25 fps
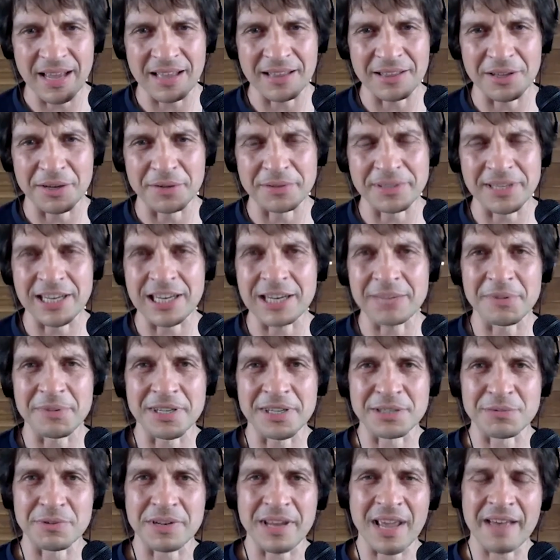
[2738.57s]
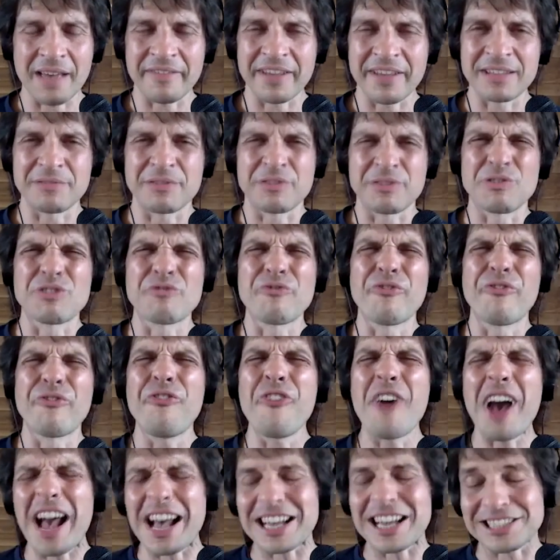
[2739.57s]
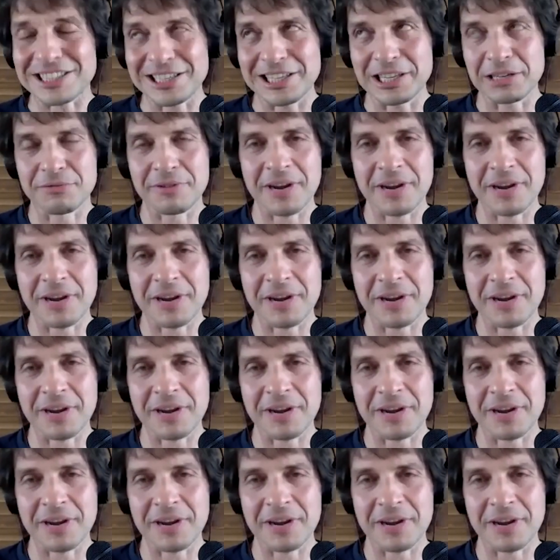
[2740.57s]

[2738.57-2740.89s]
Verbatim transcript: and those animals would have a vastly